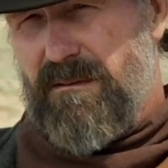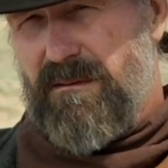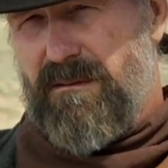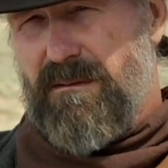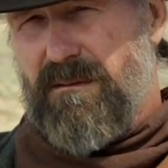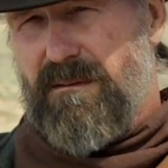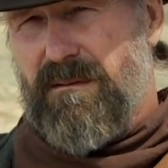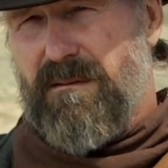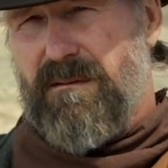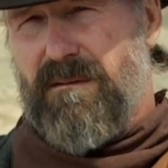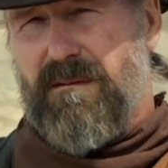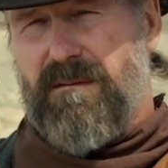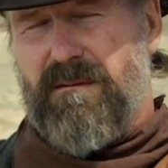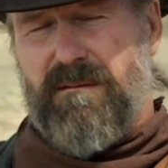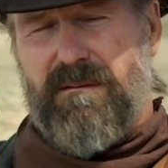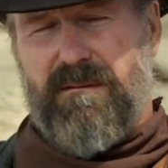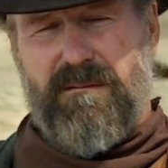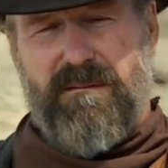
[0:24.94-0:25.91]

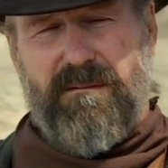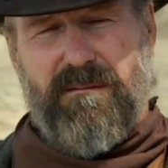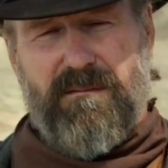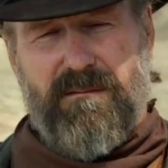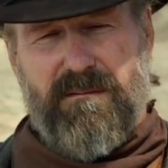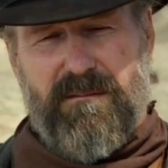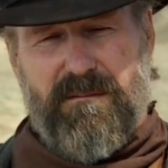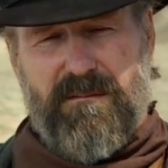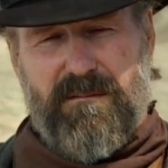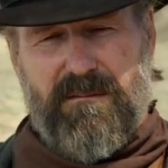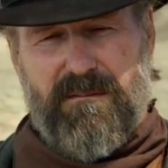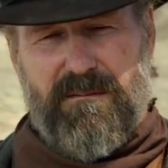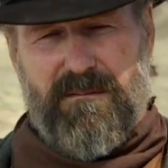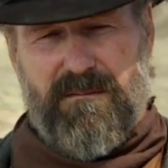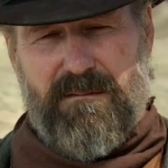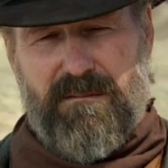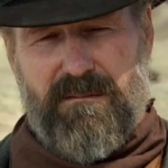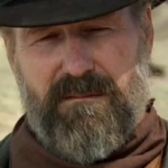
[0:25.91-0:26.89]

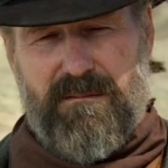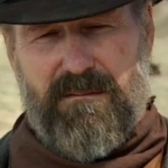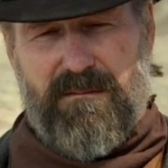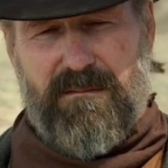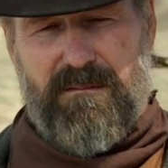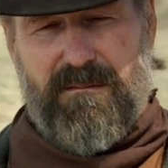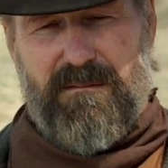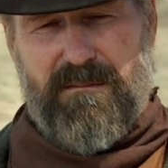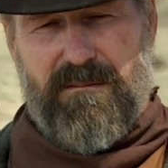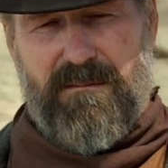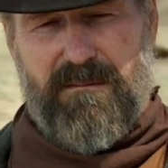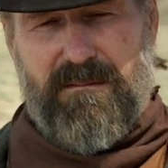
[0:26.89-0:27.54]
Nobody speaks.